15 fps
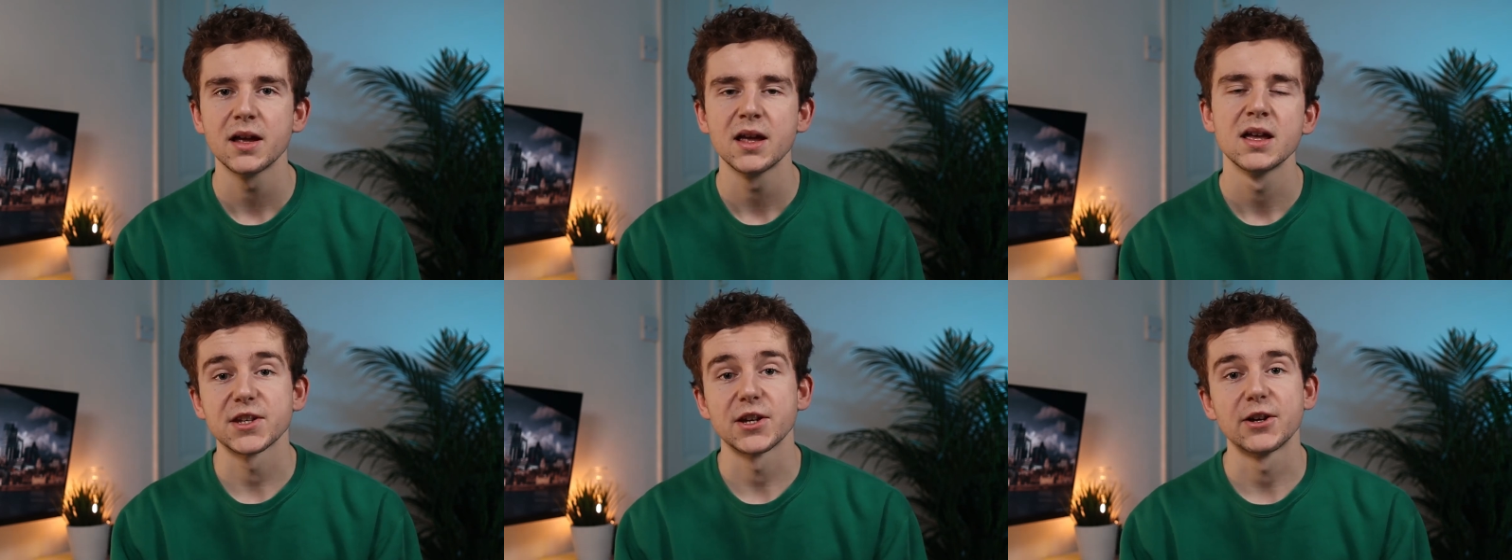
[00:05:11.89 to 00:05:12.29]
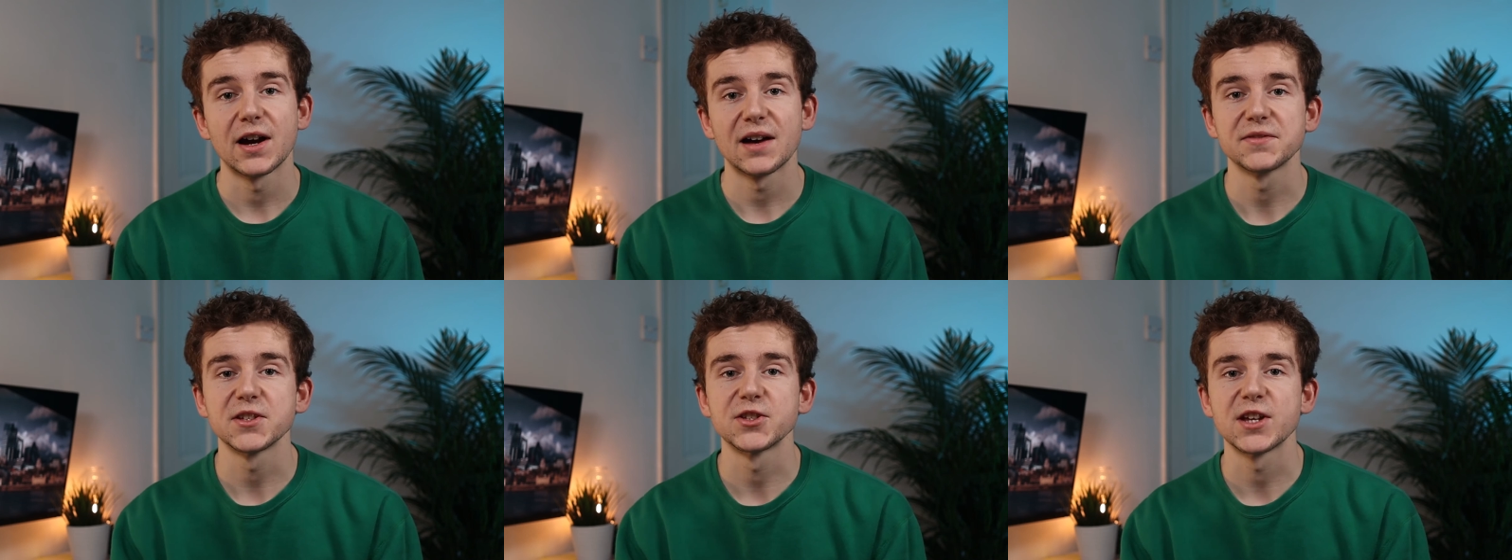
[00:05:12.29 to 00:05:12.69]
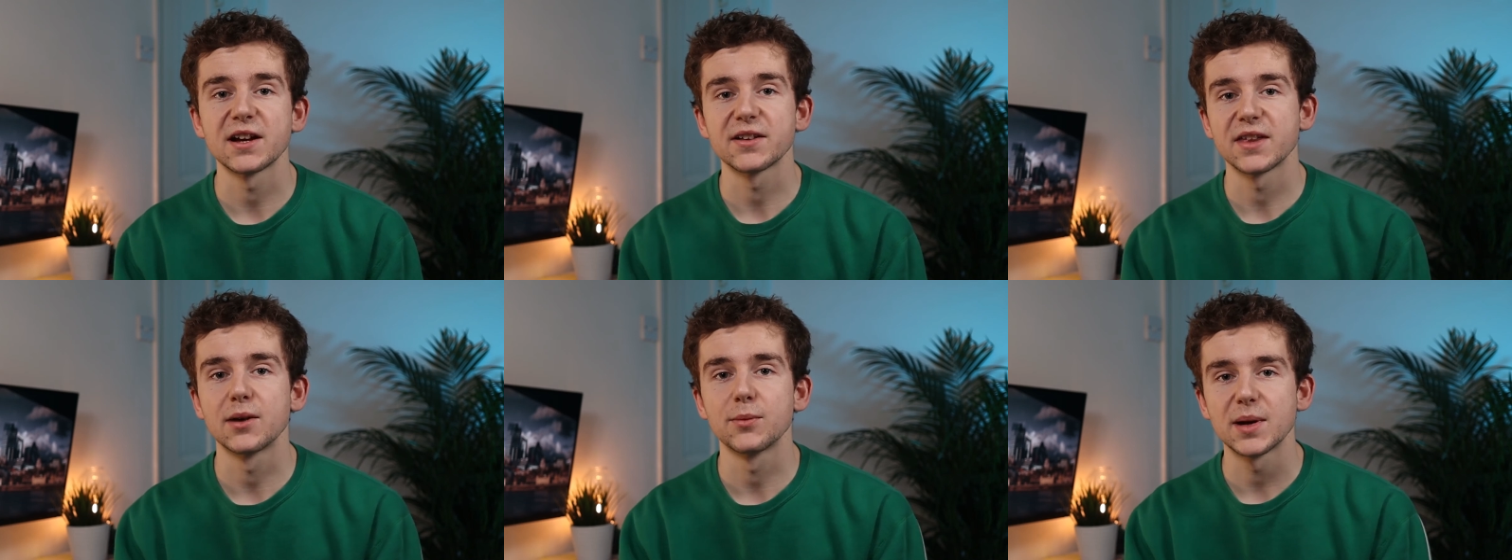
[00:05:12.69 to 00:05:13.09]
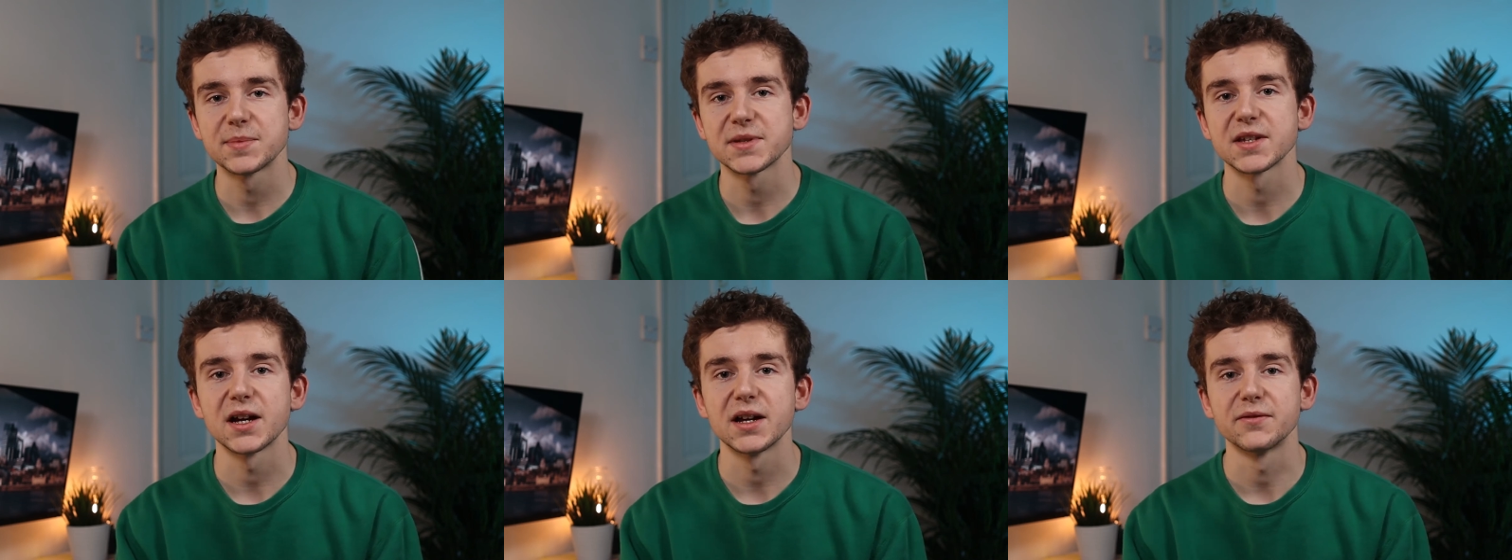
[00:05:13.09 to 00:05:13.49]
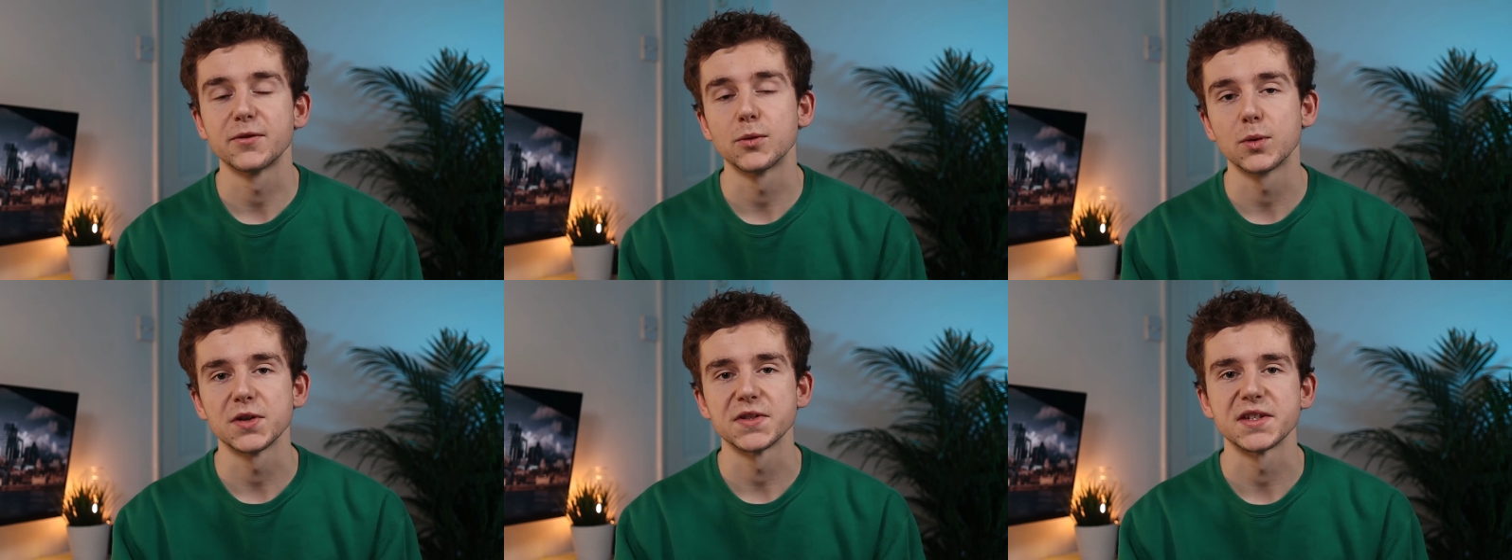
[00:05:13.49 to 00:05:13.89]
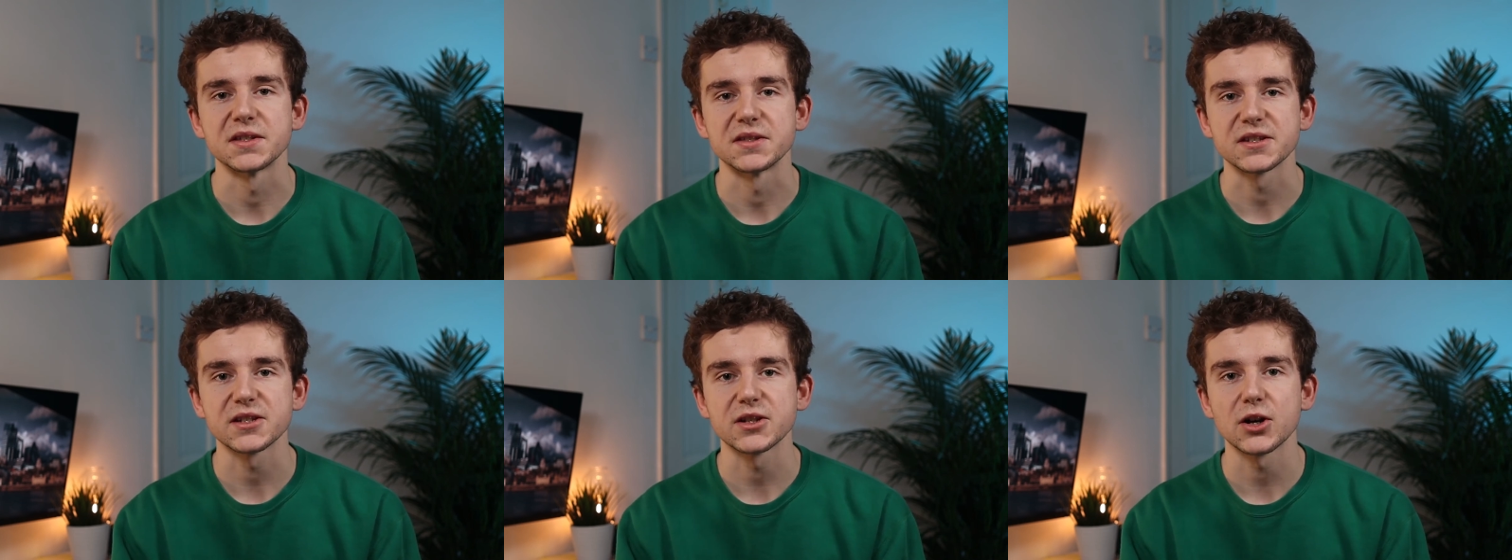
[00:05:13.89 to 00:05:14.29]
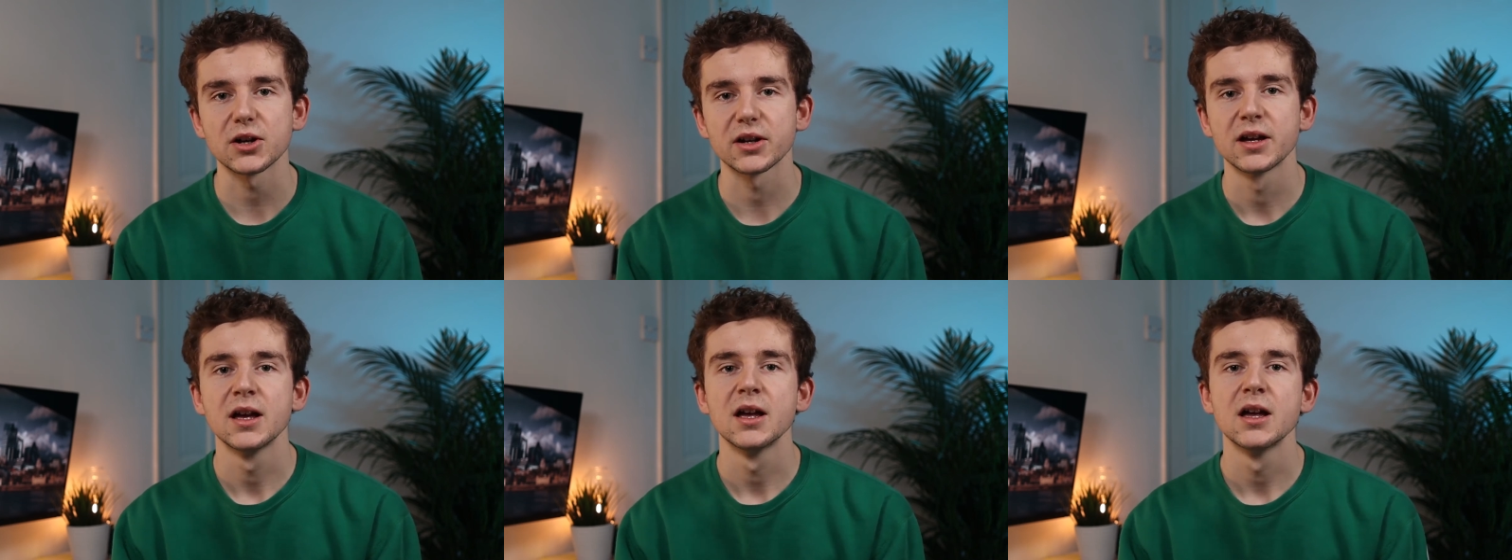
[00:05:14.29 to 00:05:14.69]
so you'll have to check their website for what's in stock.